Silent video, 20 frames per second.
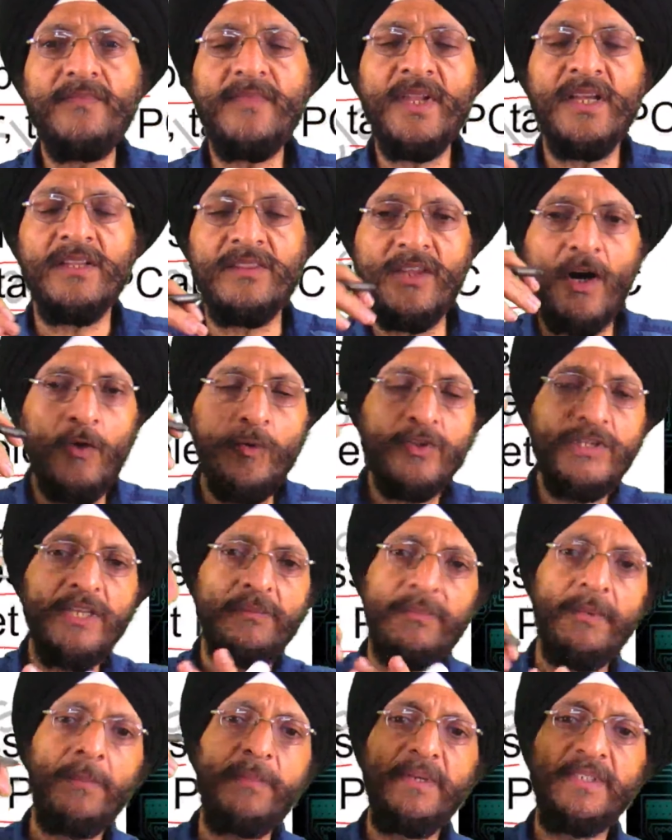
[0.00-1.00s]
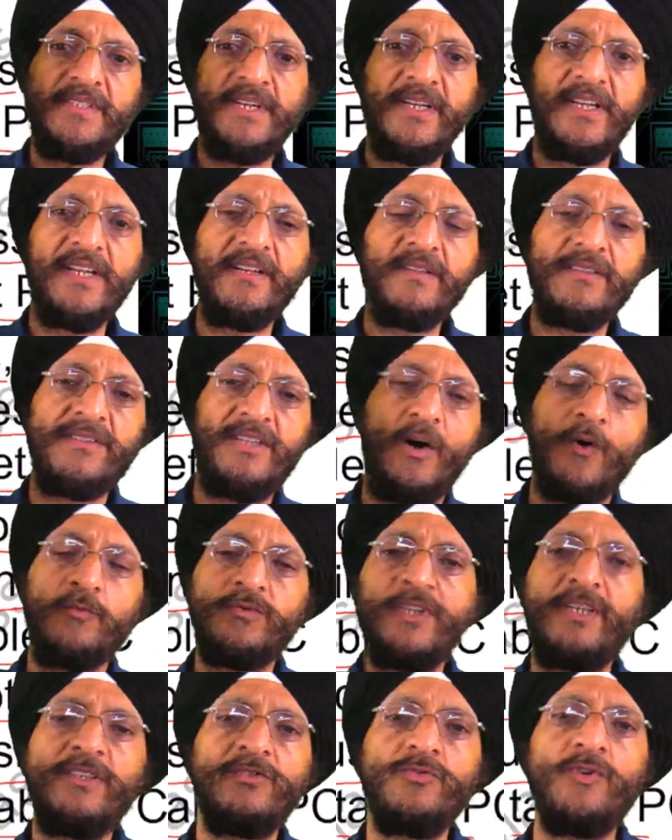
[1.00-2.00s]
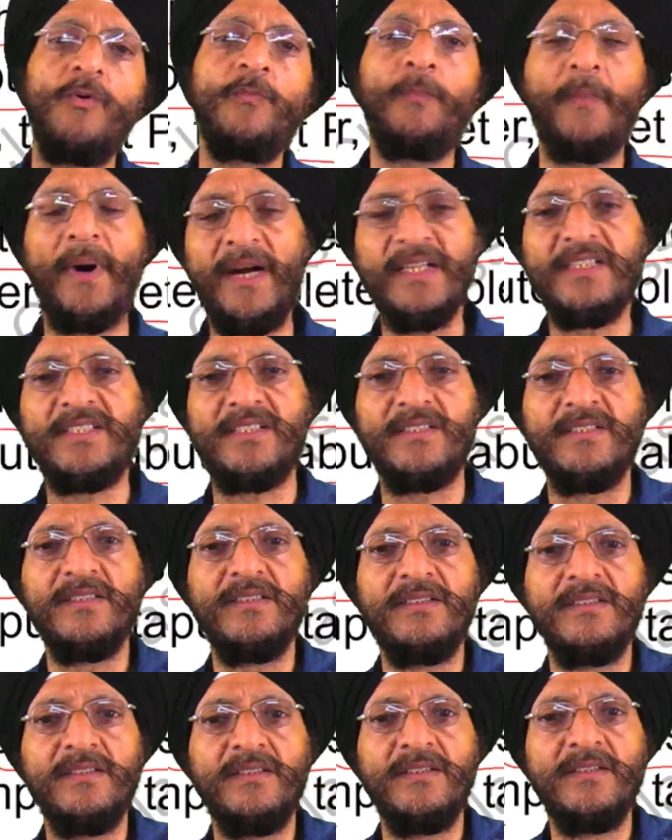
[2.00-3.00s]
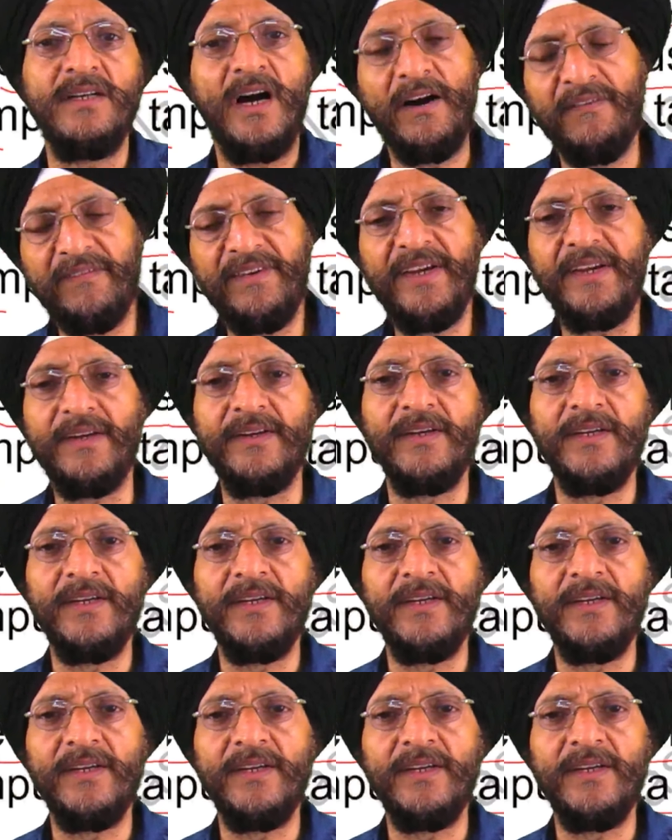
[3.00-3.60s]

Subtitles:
though they may be sitting thousands of miles away,